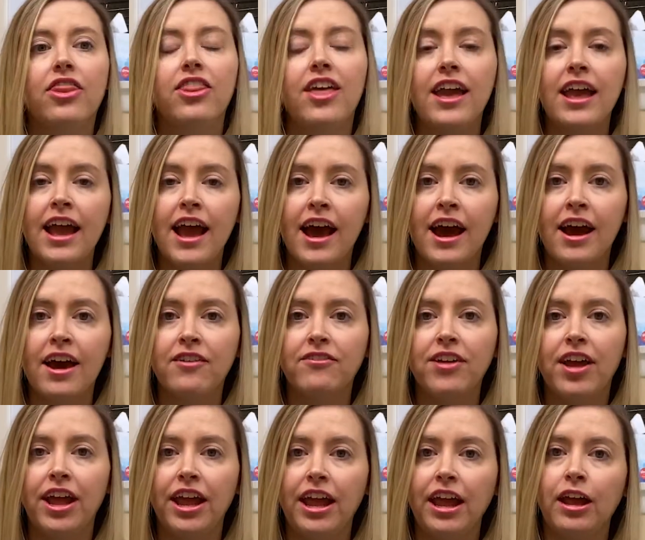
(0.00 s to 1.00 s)
they have
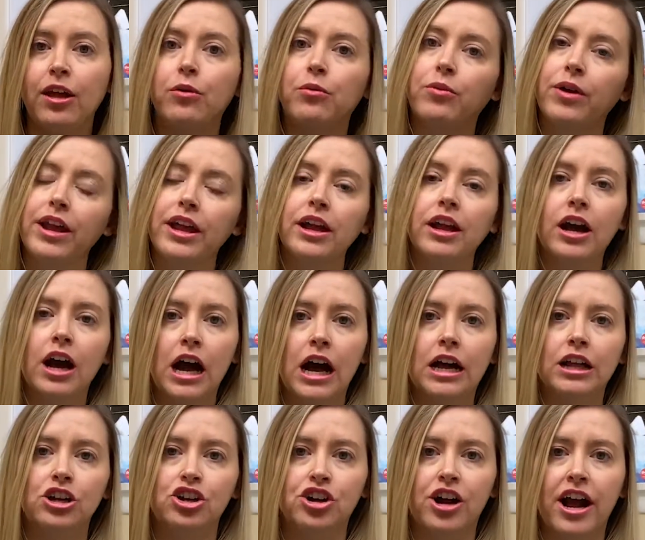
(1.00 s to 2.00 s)
a written
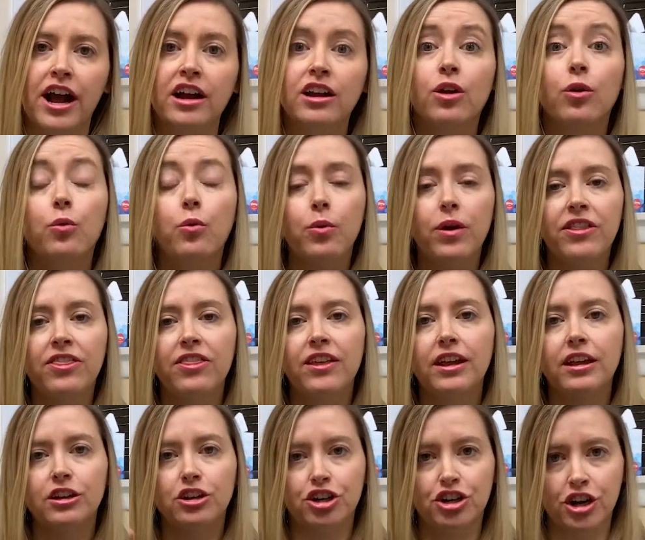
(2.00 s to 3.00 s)
contract with
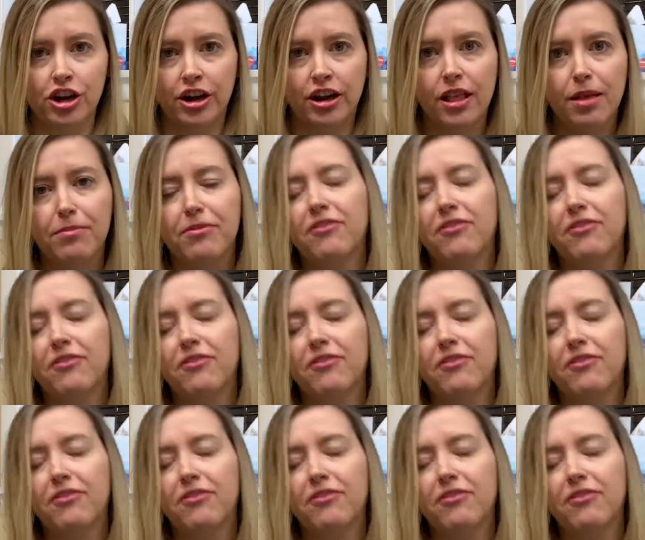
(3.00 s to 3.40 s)
the insurance